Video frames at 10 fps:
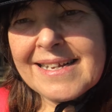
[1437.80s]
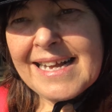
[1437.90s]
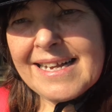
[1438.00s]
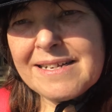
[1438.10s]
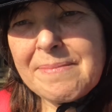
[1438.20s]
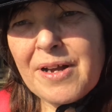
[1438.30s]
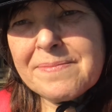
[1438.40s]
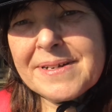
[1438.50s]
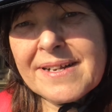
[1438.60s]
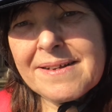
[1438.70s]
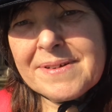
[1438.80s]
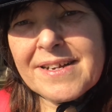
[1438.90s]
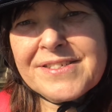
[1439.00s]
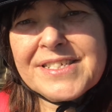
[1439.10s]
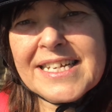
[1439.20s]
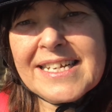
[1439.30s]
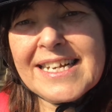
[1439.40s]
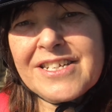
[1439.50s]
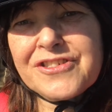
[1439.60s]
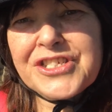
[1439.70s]
in a moment I'm going to
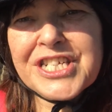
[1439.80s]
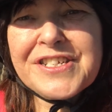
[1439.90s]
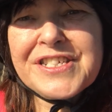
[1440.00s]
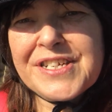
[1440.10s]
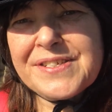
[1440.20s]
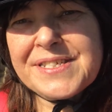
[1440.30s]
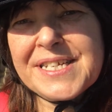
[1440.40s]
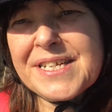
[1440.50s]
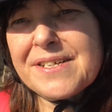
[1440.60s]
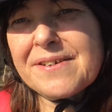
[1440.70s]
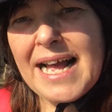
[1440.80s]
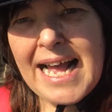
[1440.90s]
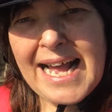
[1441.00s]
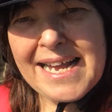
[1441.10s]
introduce you to a